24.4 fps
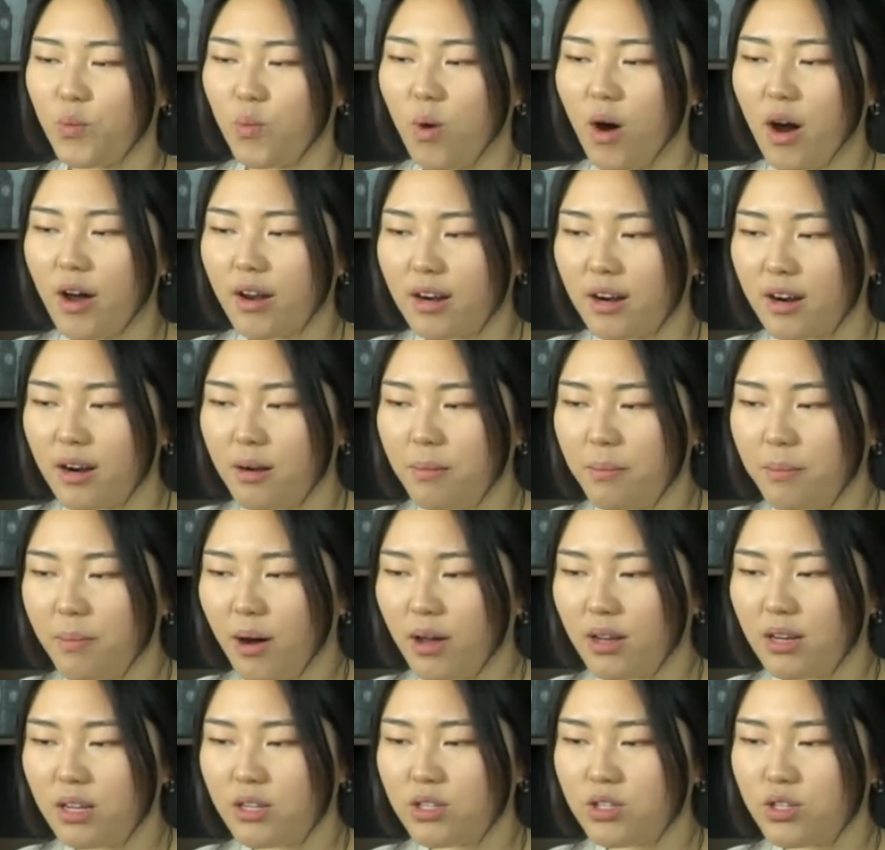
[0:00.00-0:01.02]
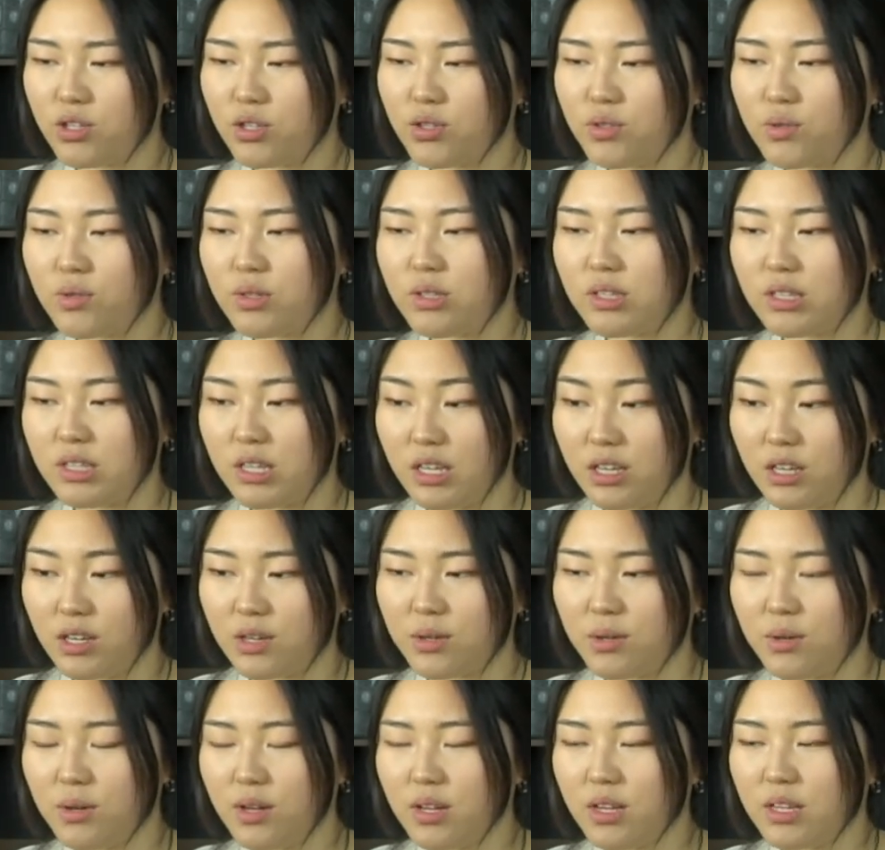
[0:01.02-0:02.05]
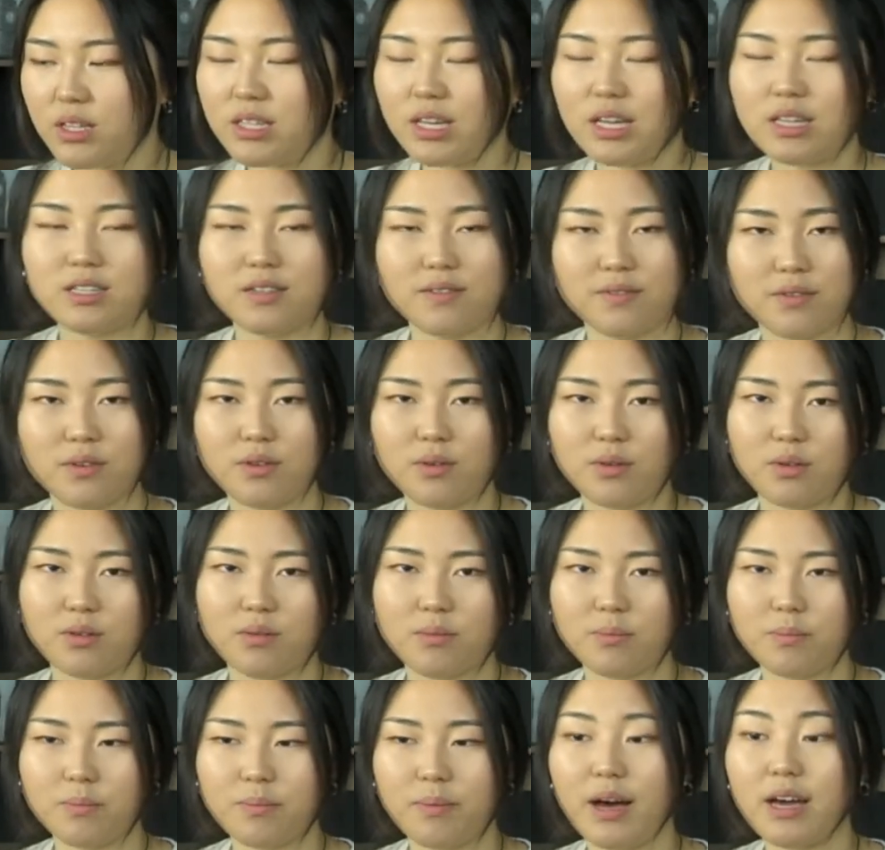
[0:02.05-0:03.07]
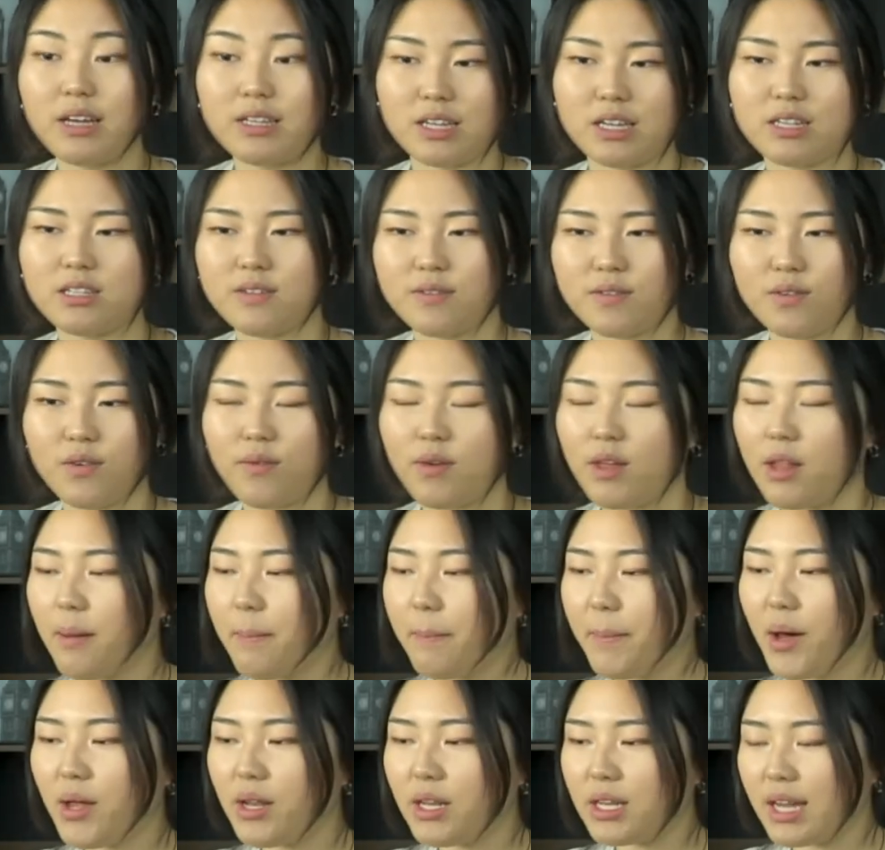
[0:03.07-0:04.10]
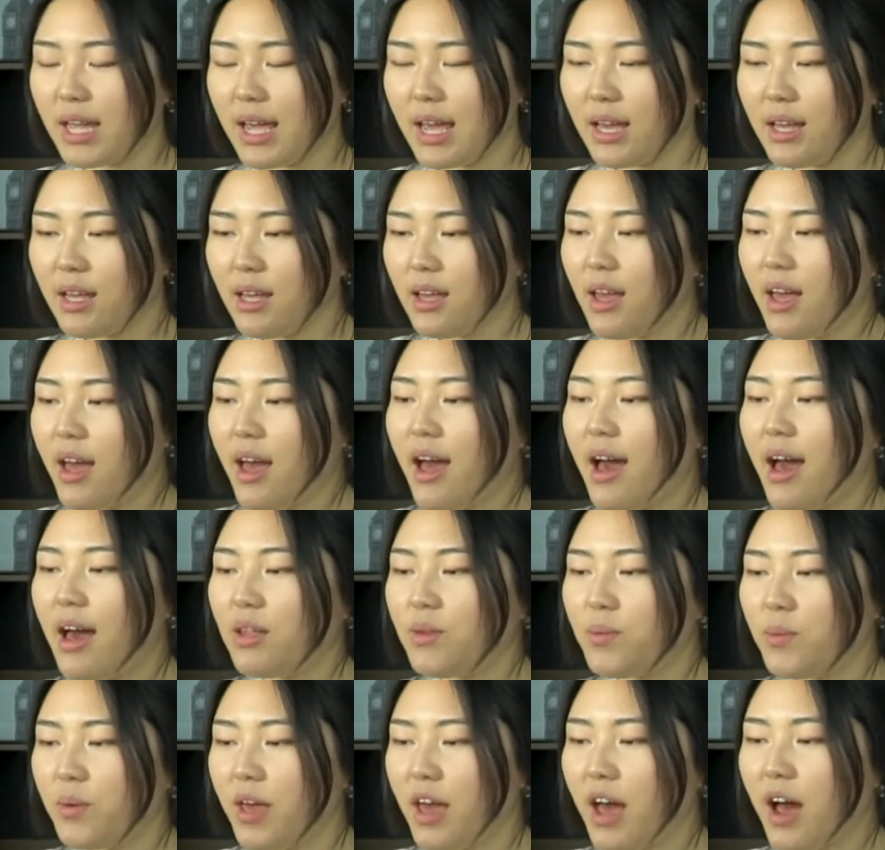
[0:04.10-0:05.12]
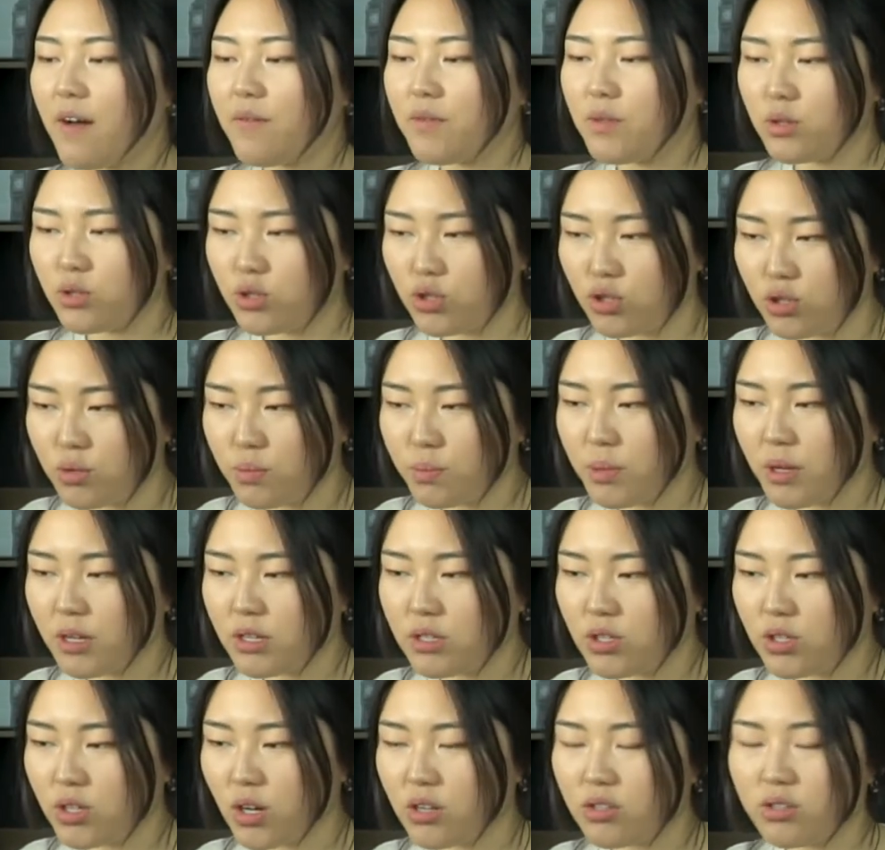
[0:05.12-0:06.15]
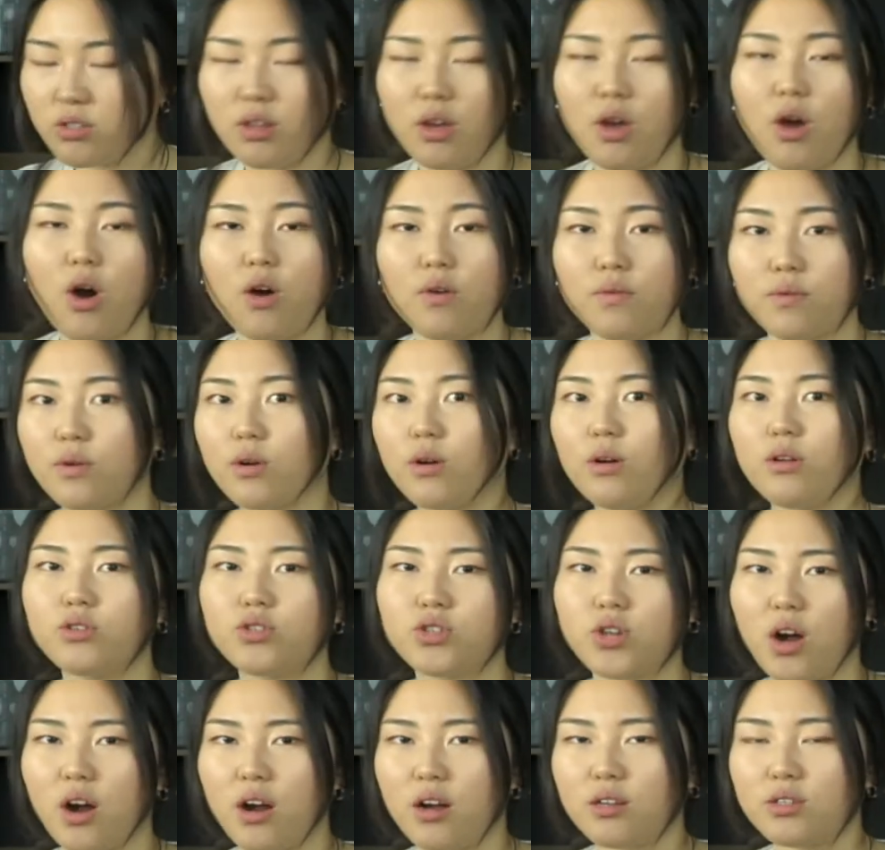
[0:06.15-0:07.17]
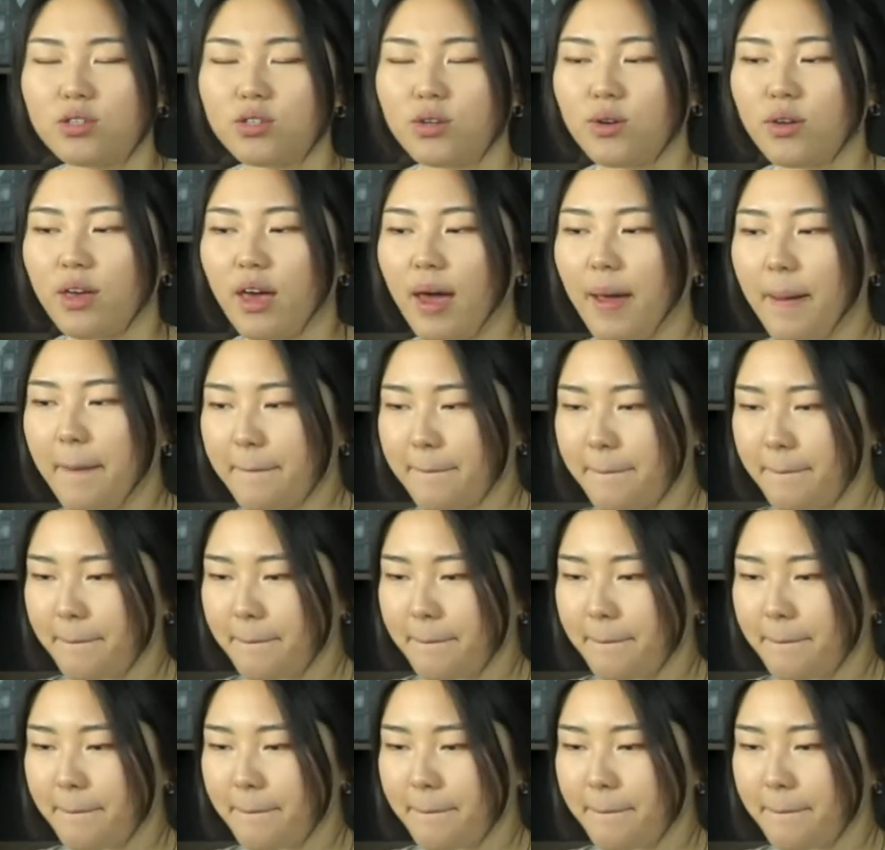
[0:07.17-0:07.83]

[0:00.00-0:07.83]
water bonded to Cu, by dative covalent bonding, and we have the 2+ charge, the overall charge, okay?